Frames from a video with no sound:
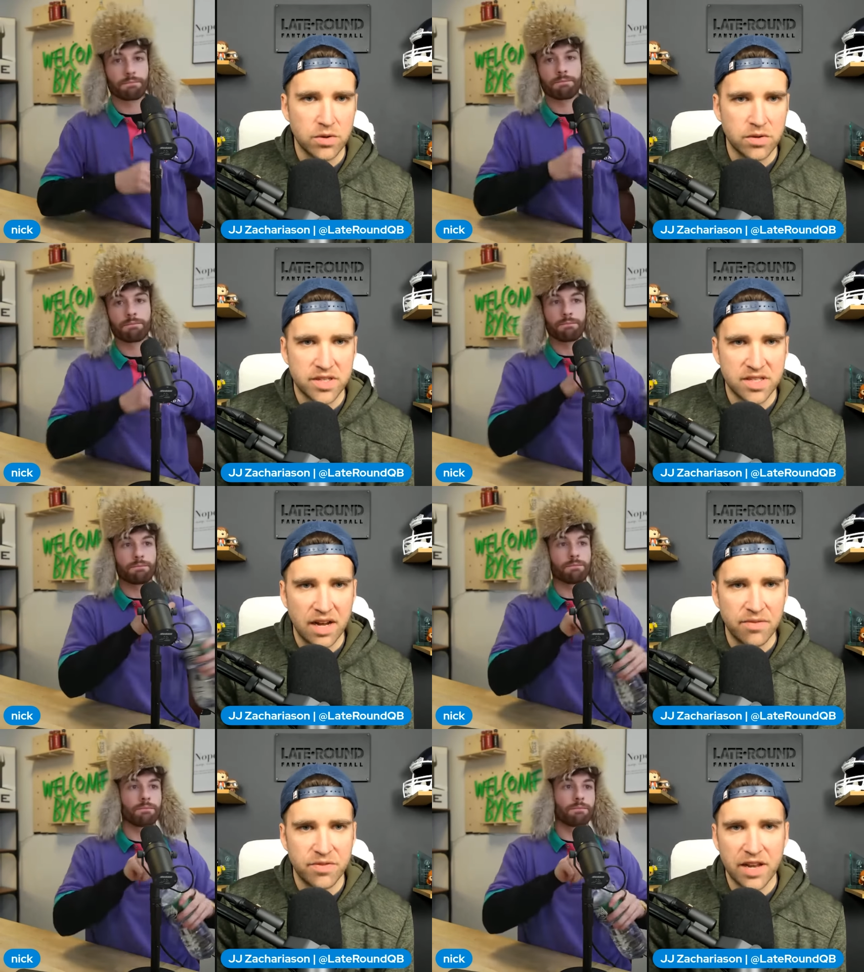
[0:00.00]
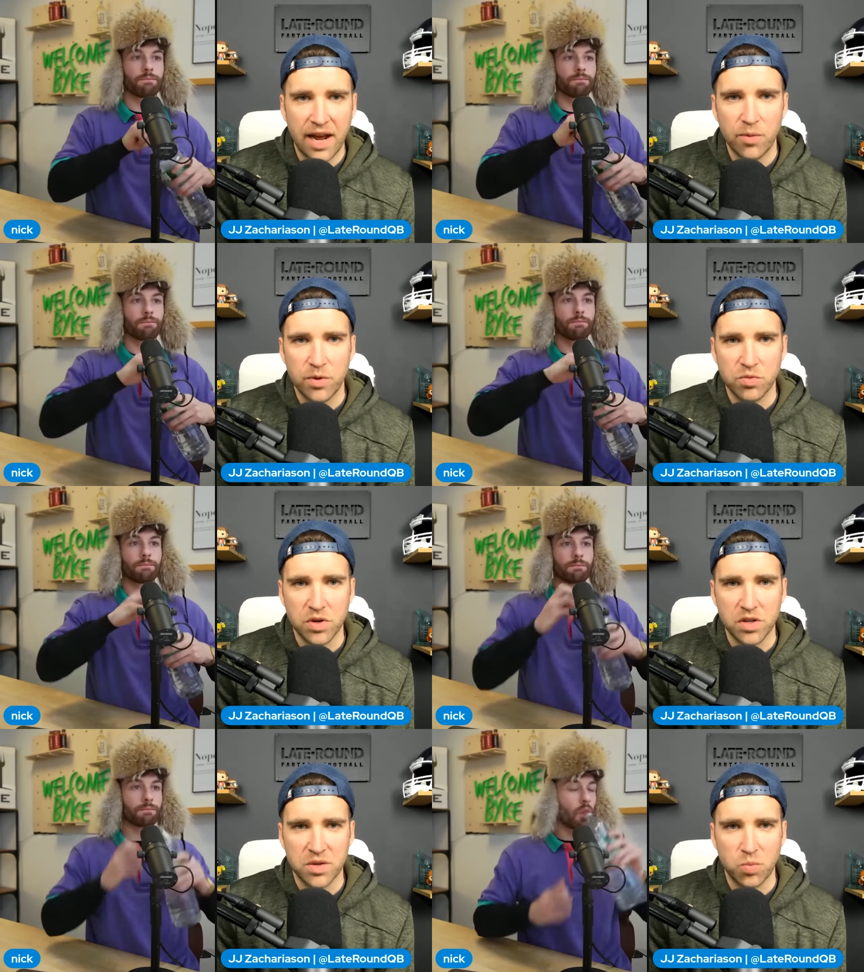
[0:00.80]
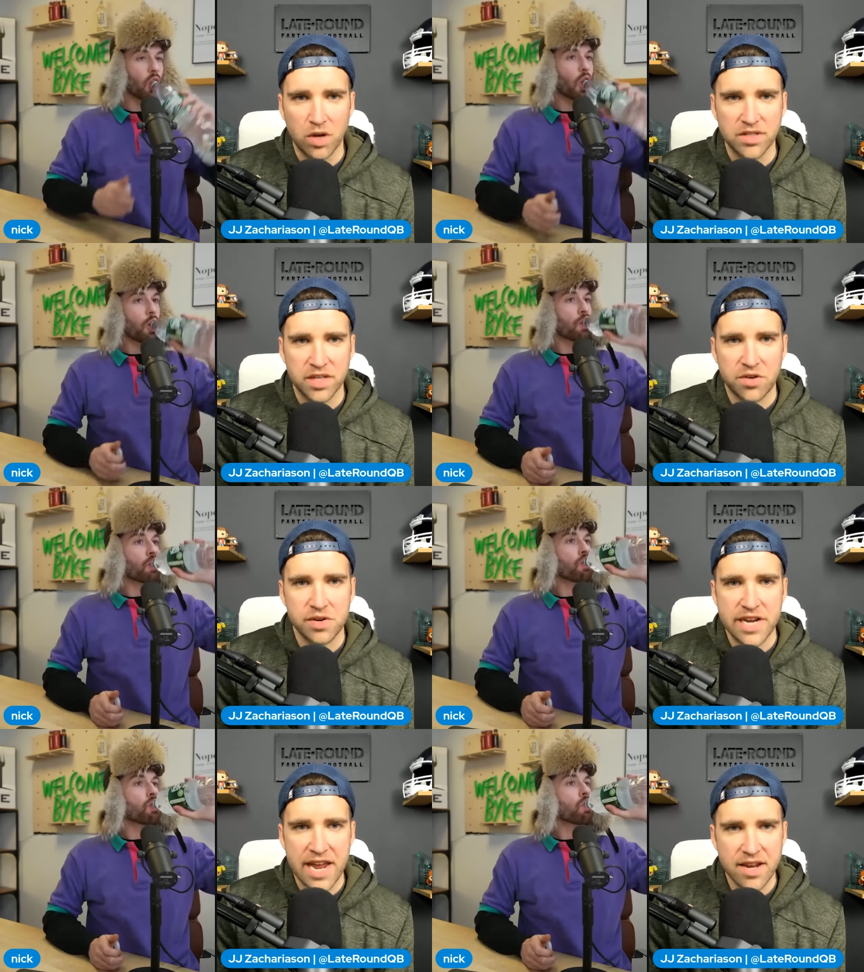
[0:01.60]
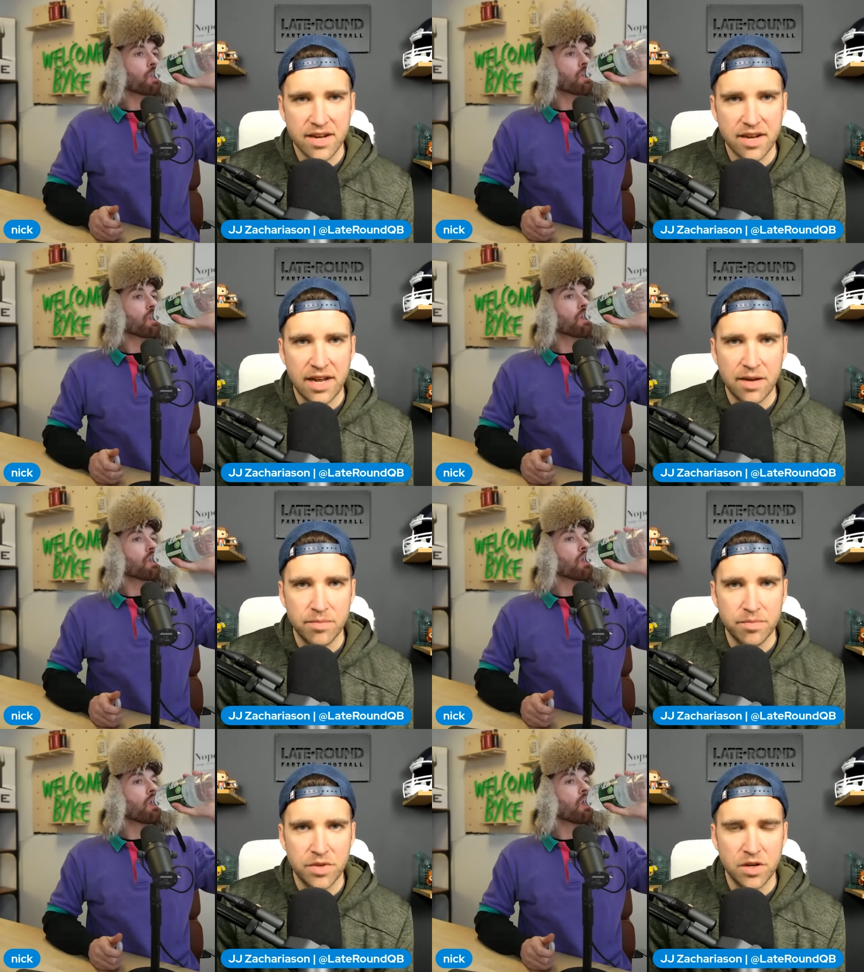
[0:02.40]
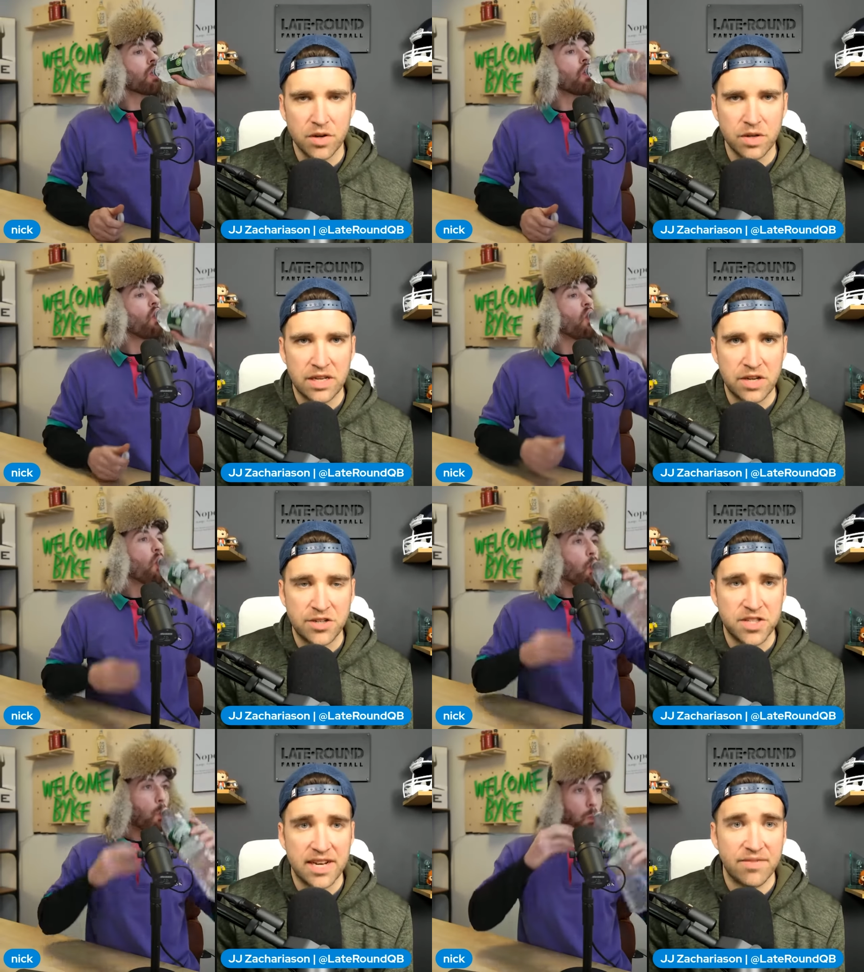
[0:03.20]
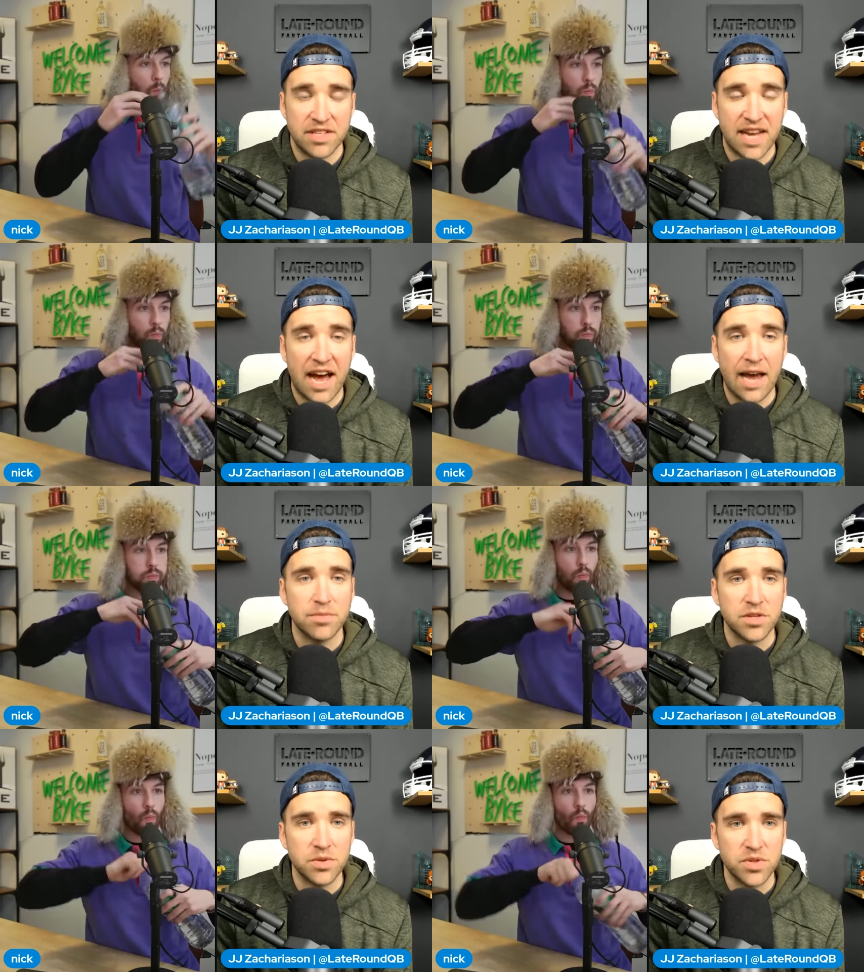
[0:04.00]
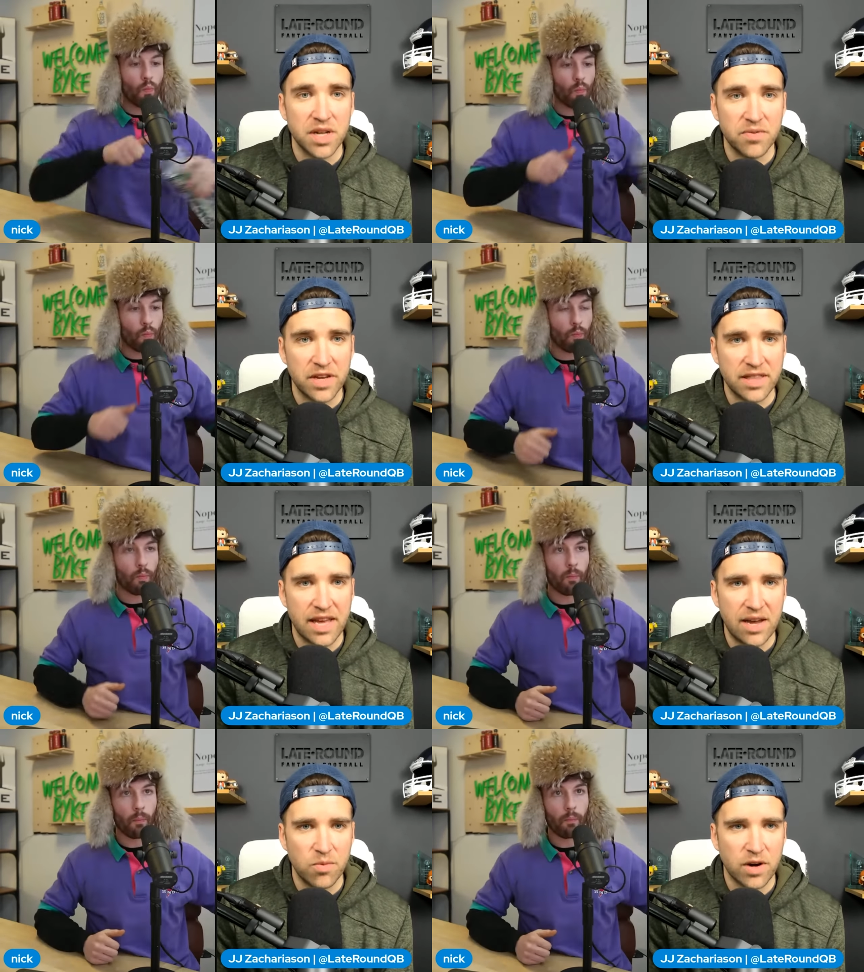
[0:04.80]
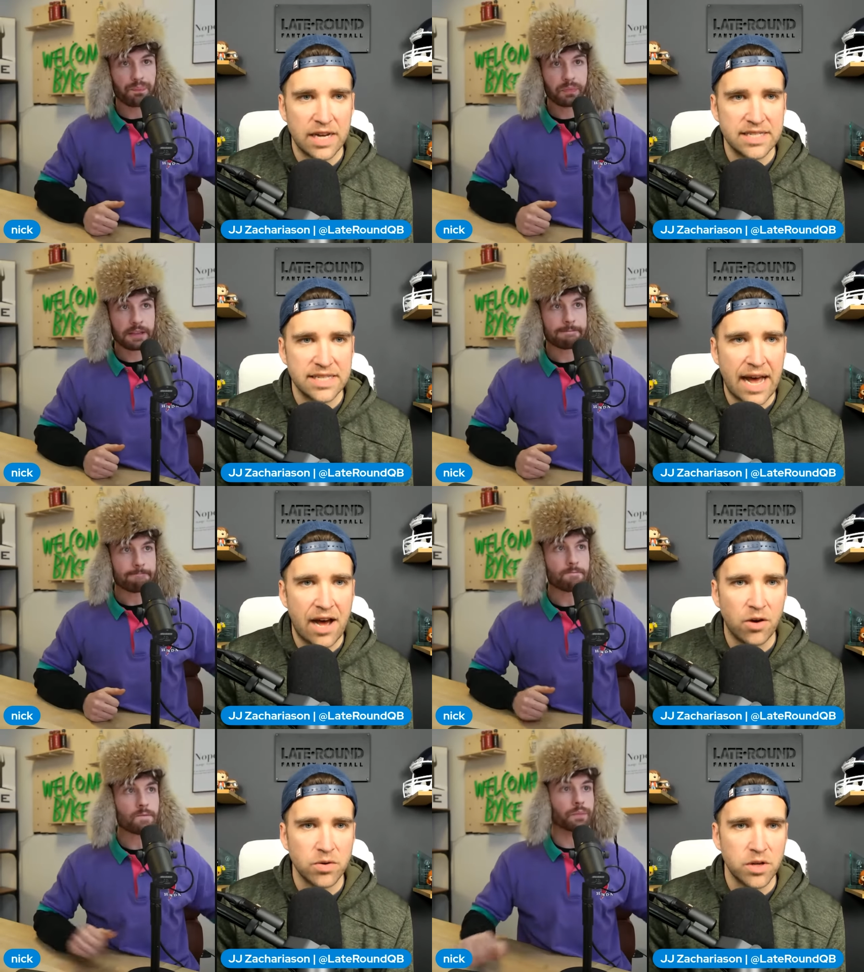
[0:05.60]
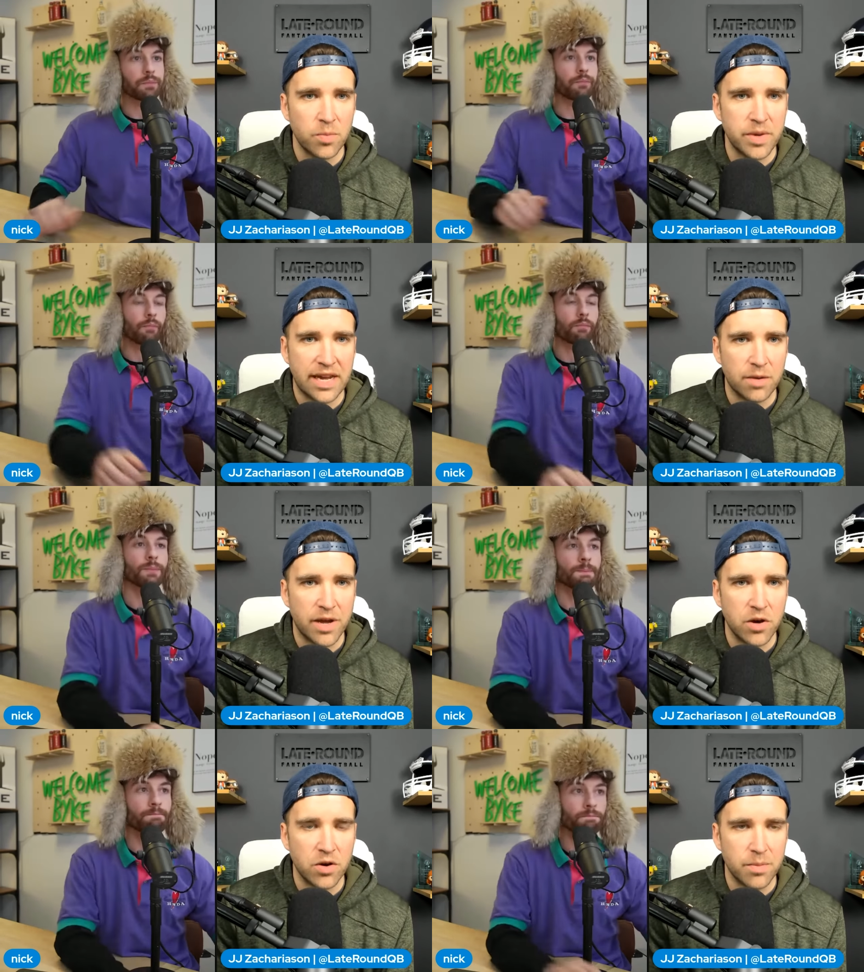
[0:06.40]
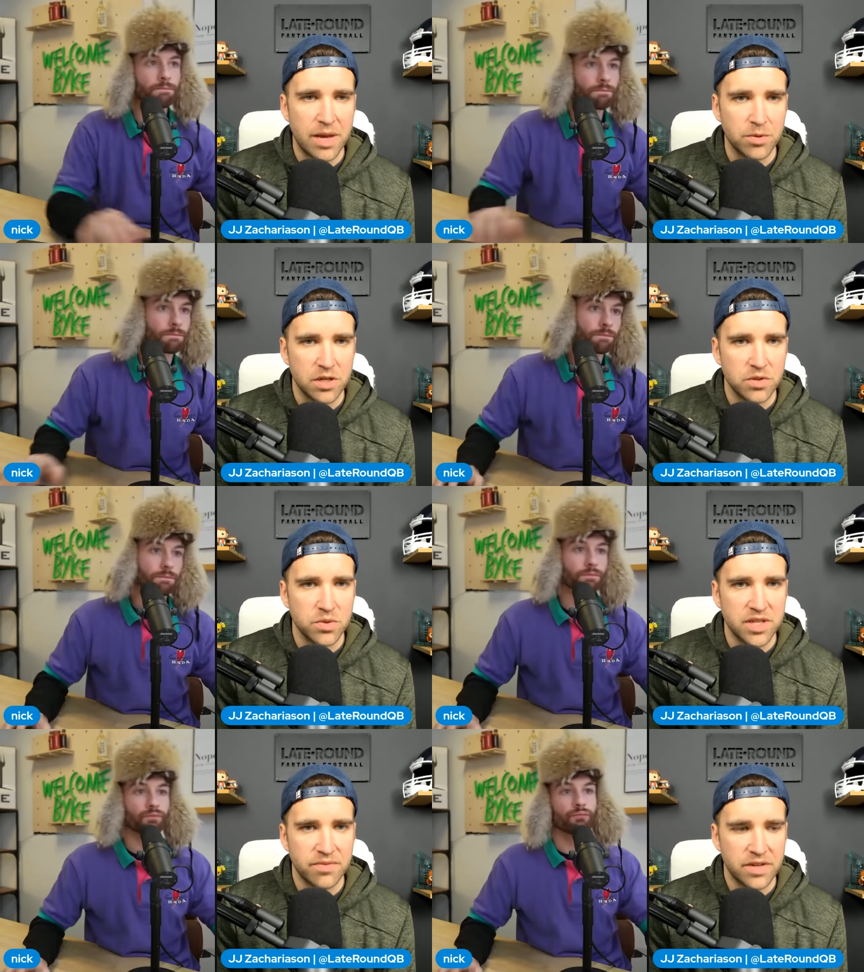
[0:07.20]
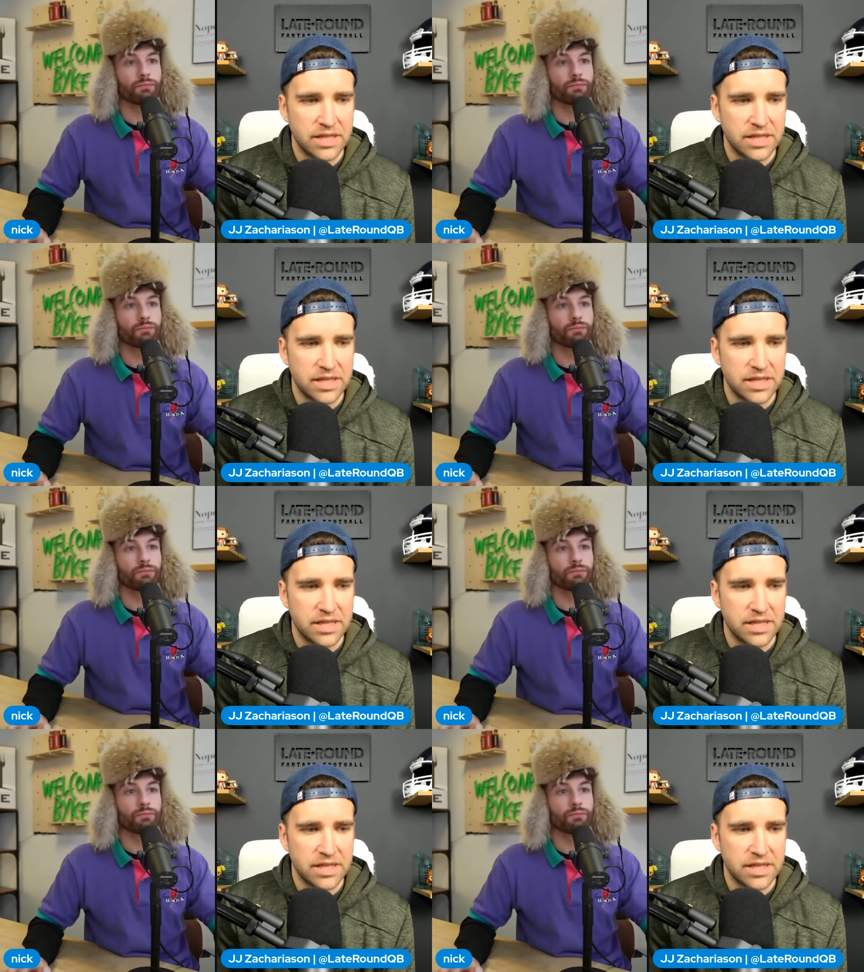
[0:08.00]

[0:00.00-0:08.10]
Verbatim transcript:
Speaker 1: stuff that I would really want to create. Um, you know, it, I just didn't have the time to do stuff like that. Whereas now, you know, being out on my own, I'm able to do stuff like